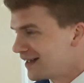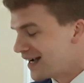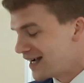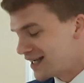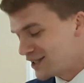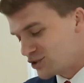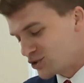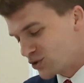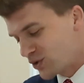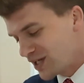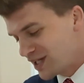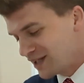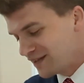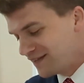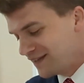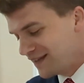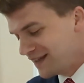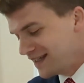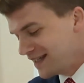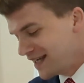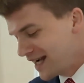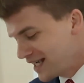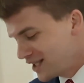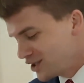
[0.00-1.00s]
I drink the
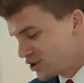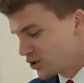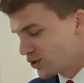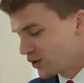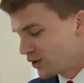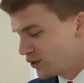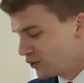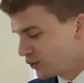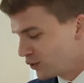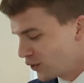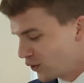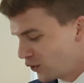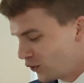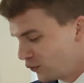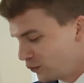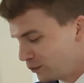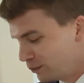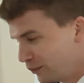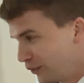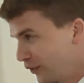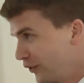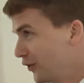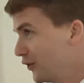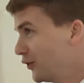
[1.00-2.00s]
nitro
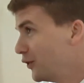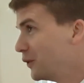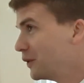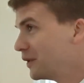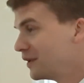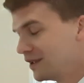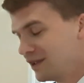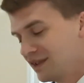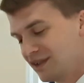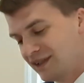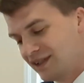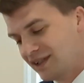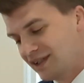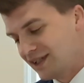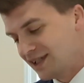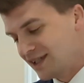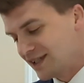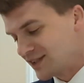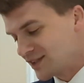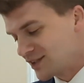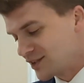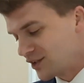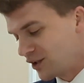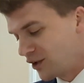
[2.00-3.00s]
cold brew at
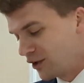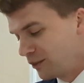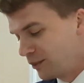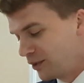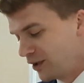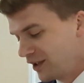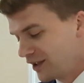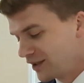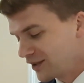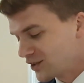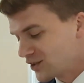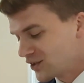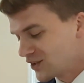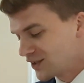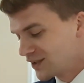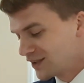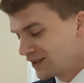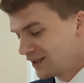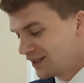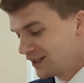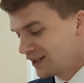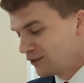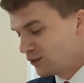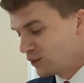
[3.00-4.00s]
Starbucks,